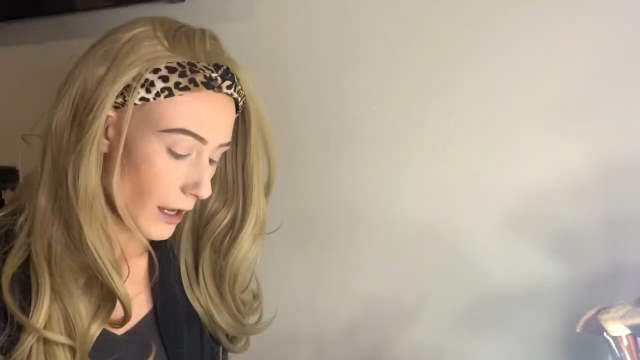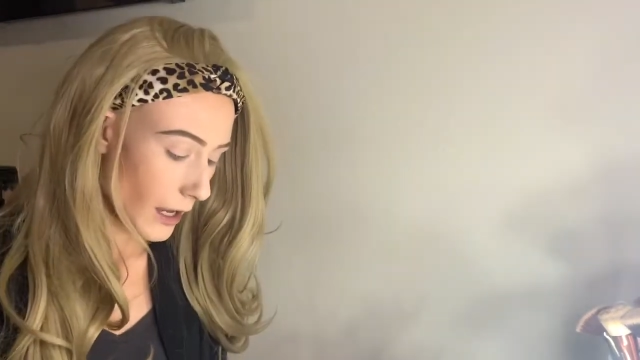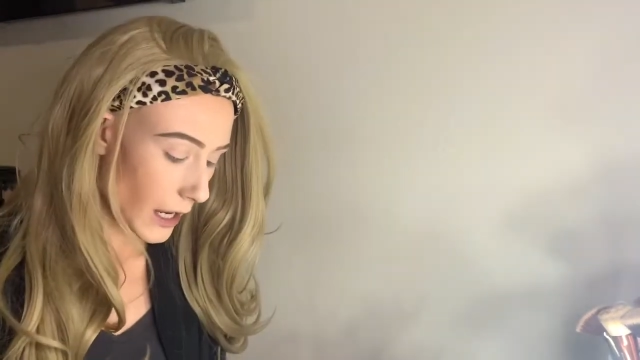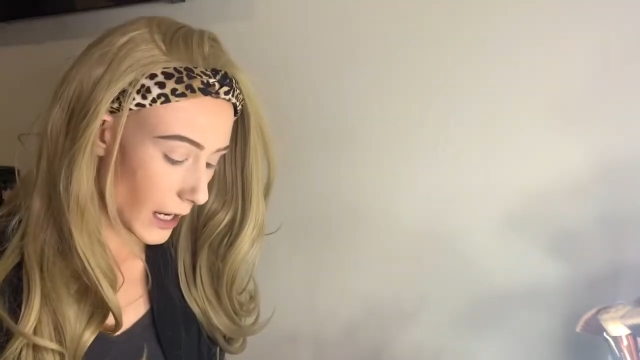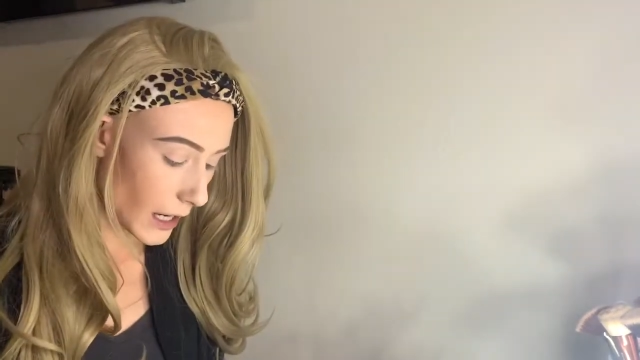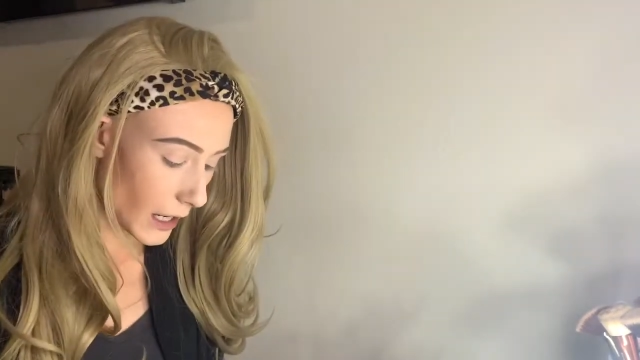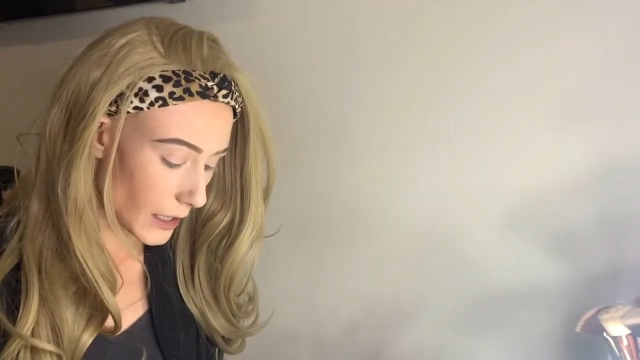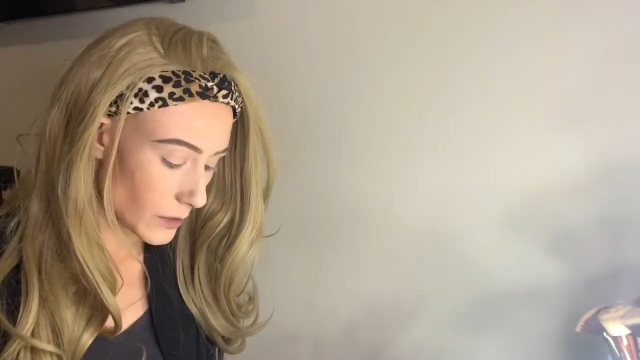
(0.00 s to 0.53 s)

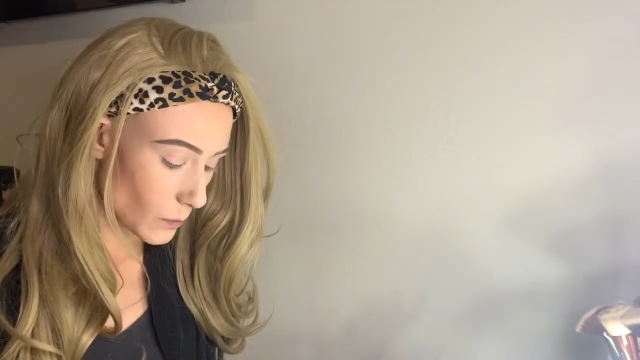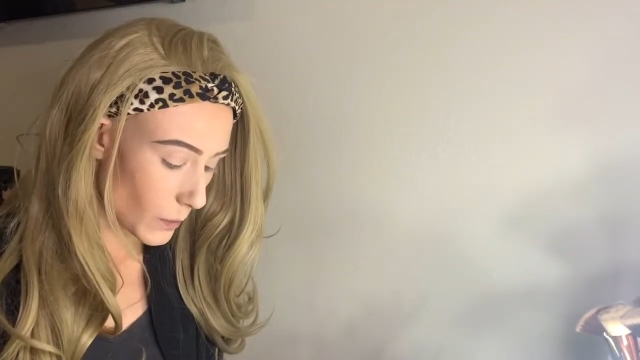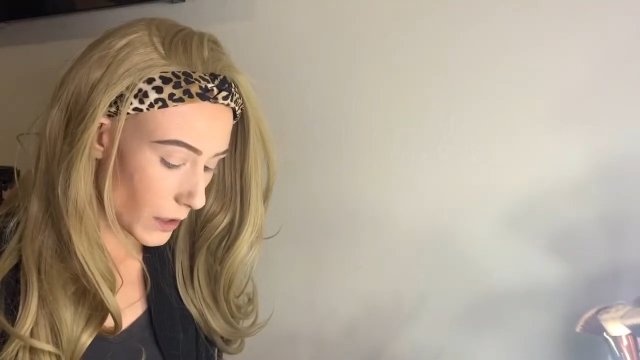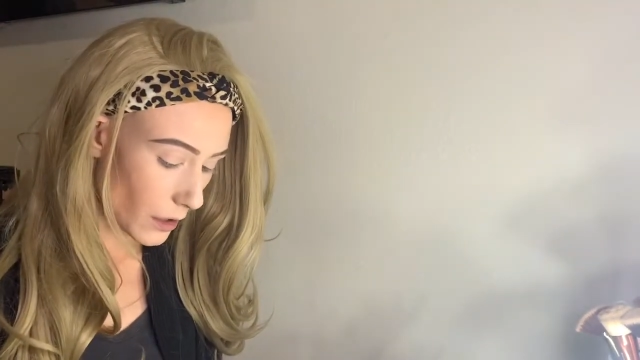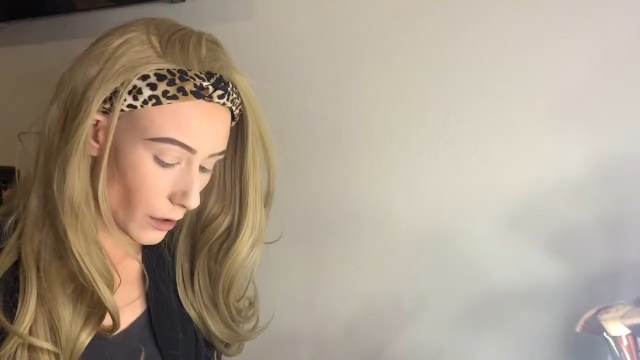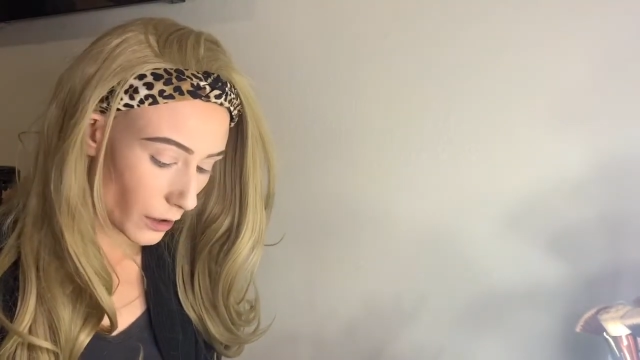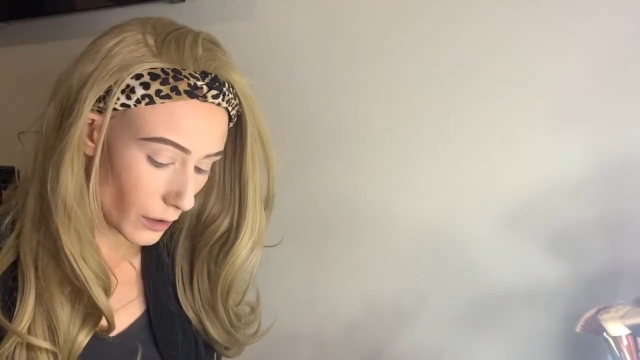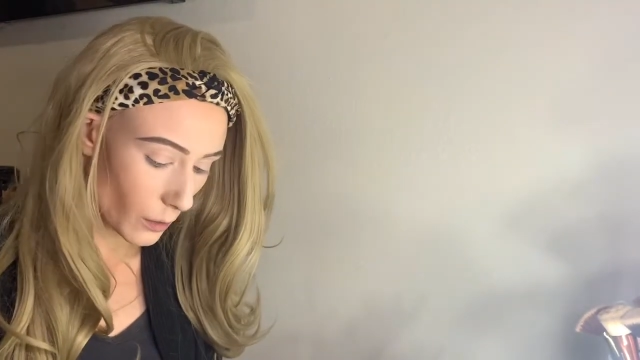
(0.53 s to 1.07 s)
and we
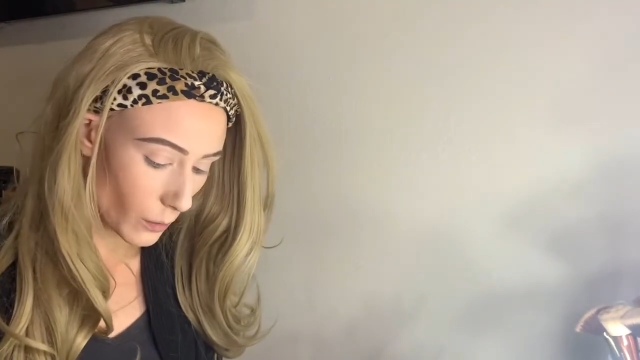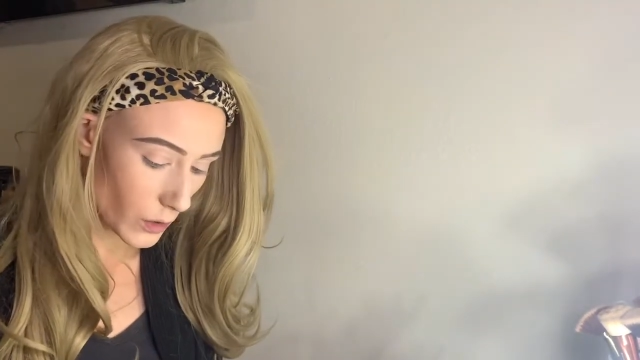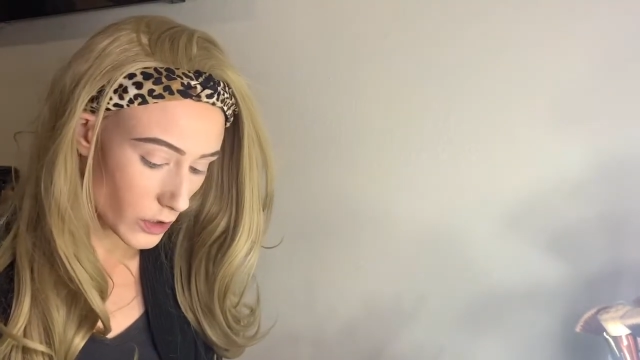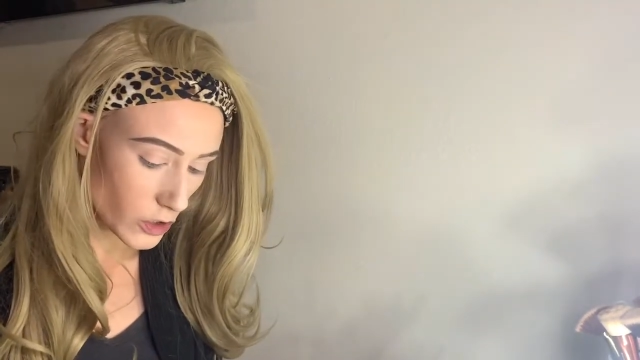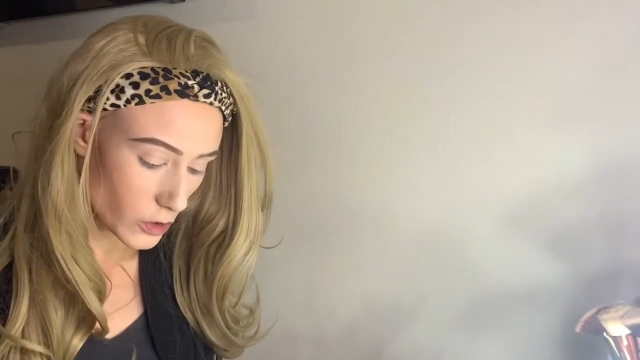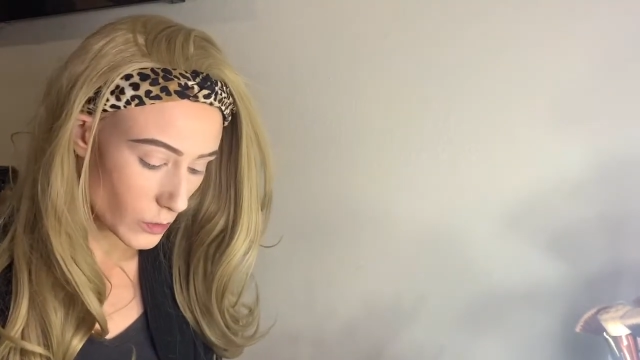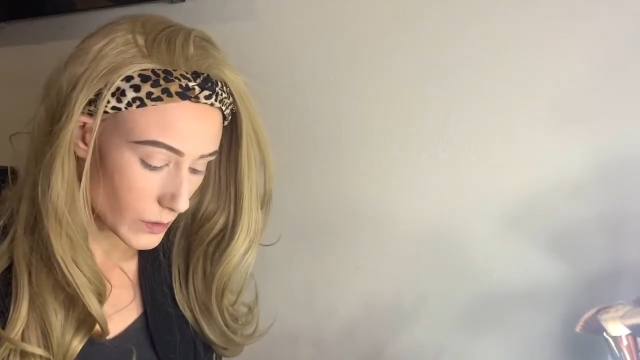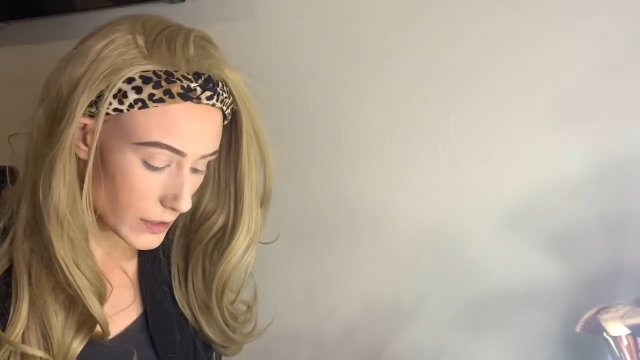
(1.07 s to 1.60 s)
are going
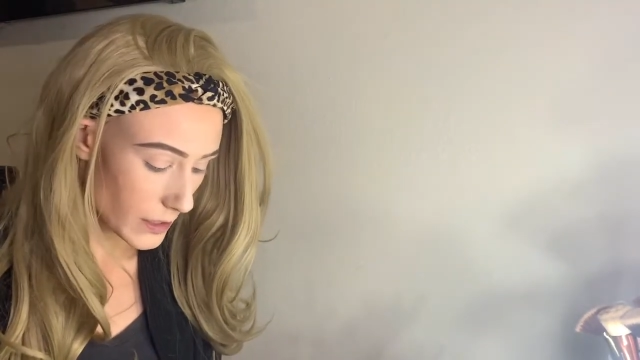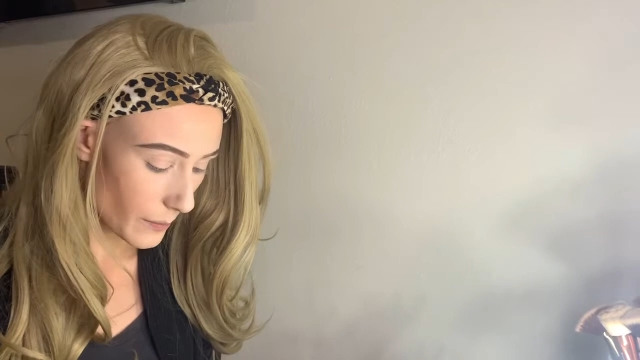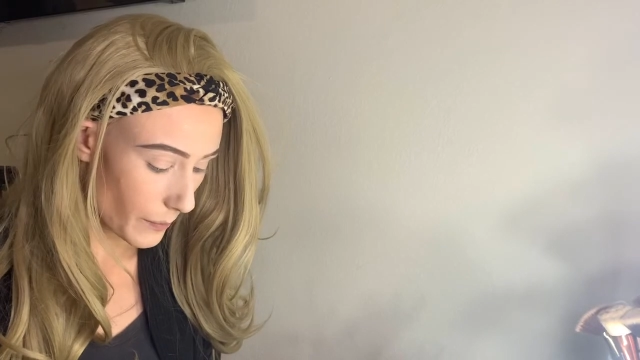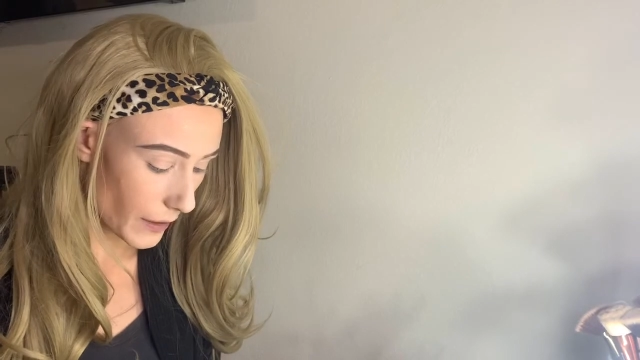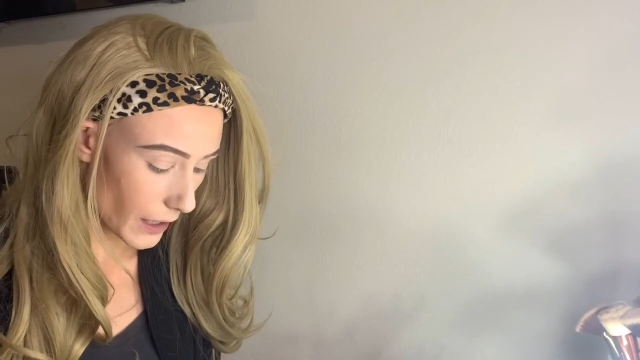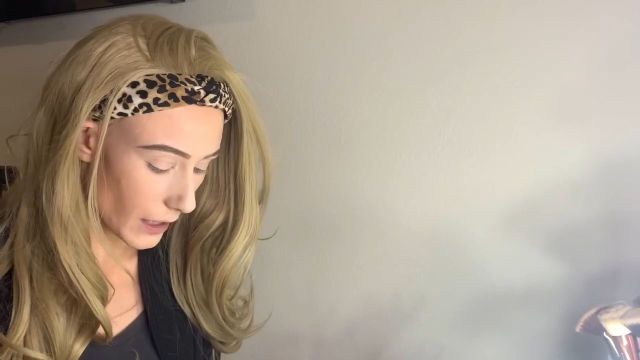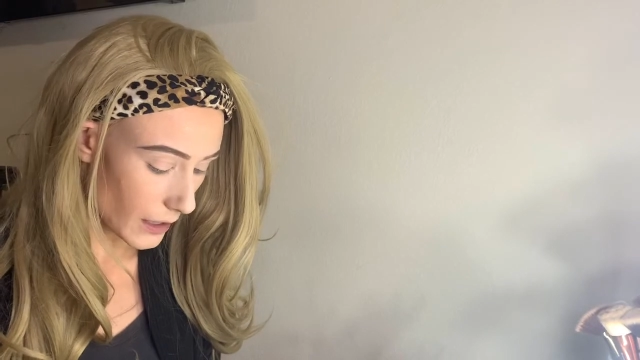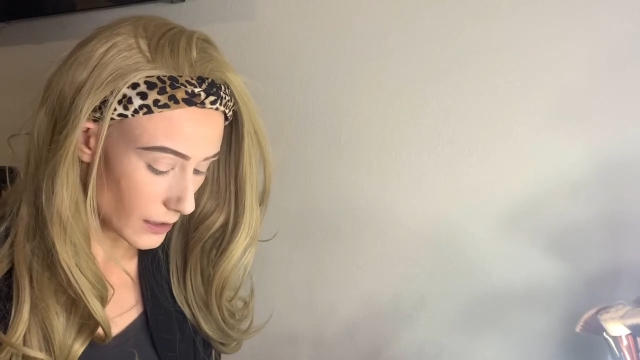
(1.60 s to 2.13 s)
to dip
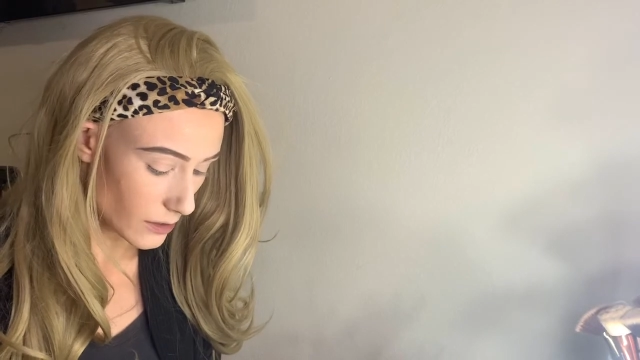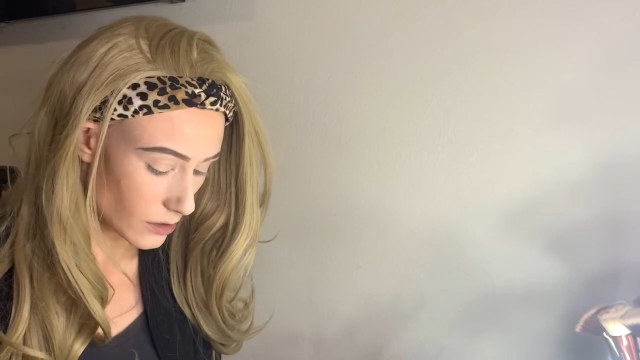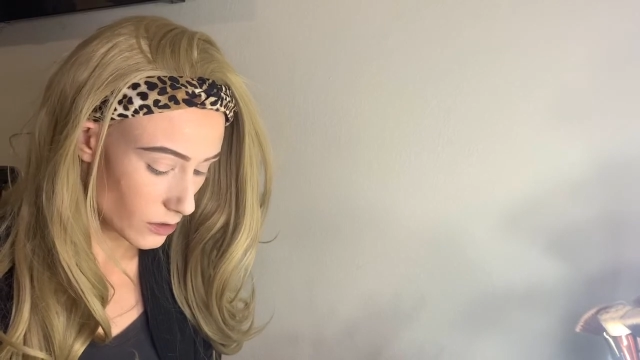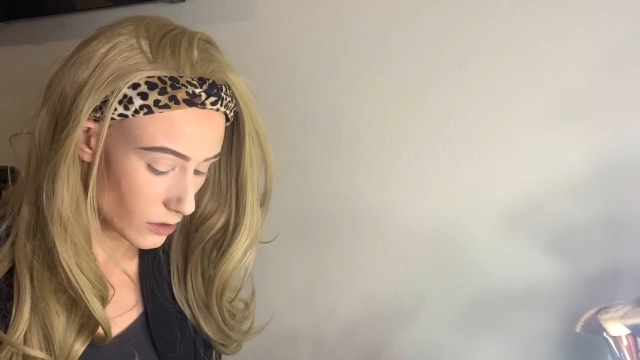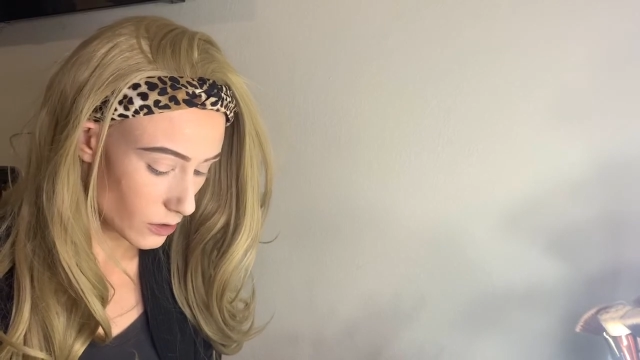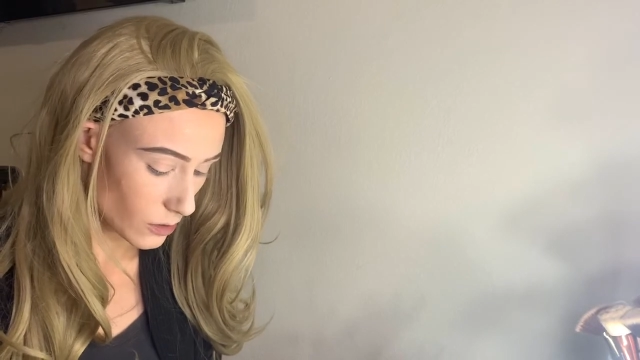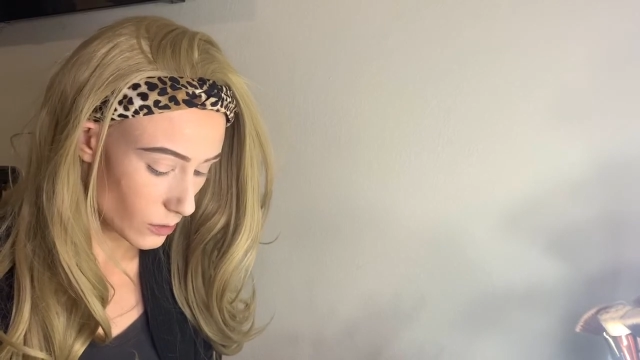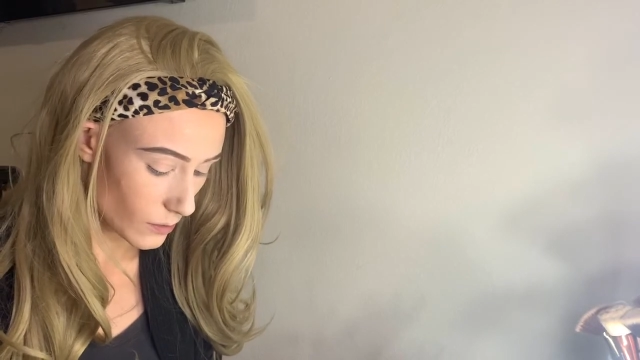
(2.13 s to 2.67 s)

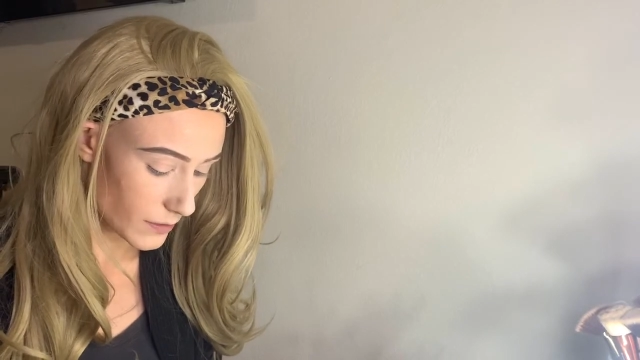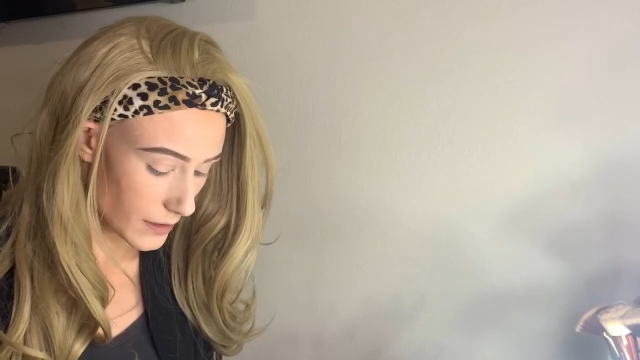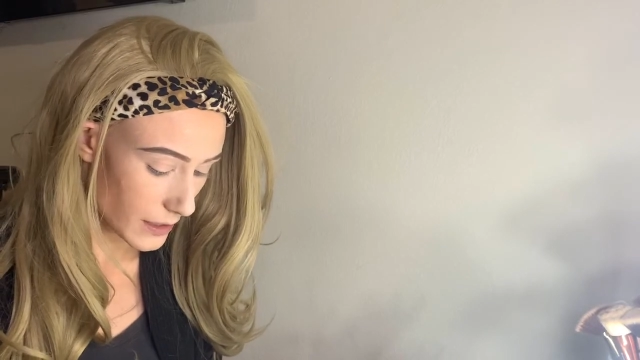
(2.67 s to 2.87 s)
into